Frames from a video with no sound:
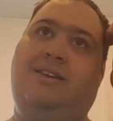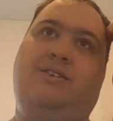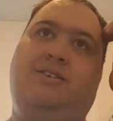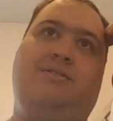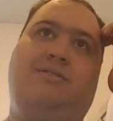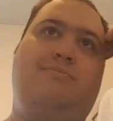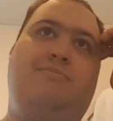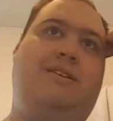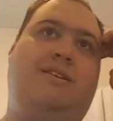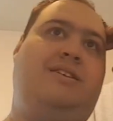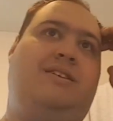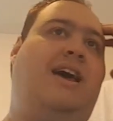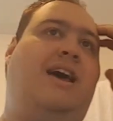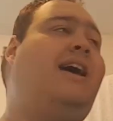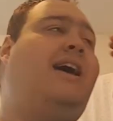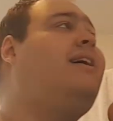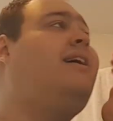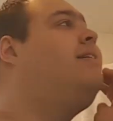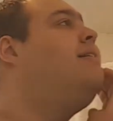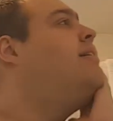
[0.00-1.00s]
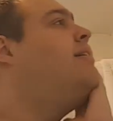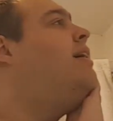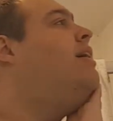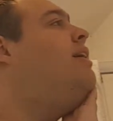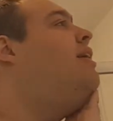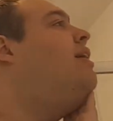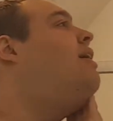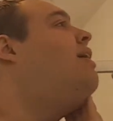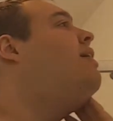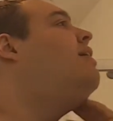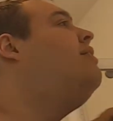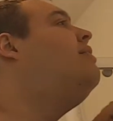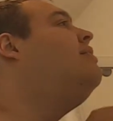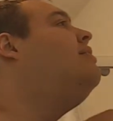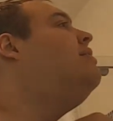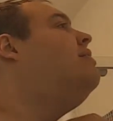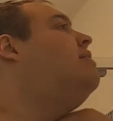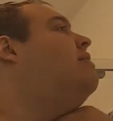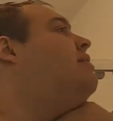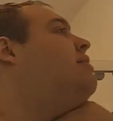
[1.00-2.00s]
it does miss hair a lot,
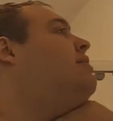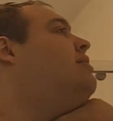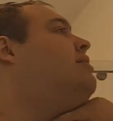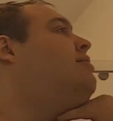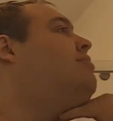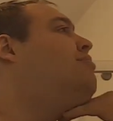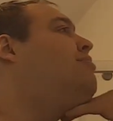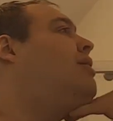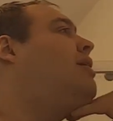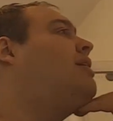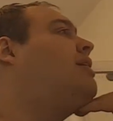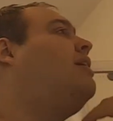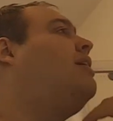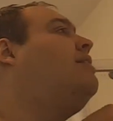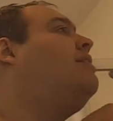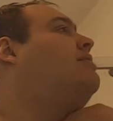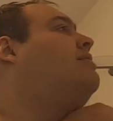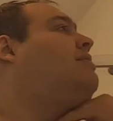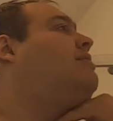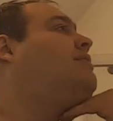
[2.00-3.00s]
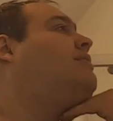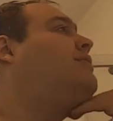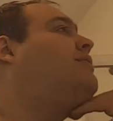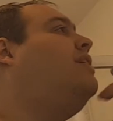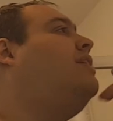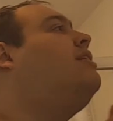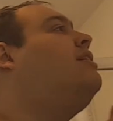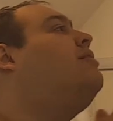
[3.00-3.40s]
but I can't seem to feel it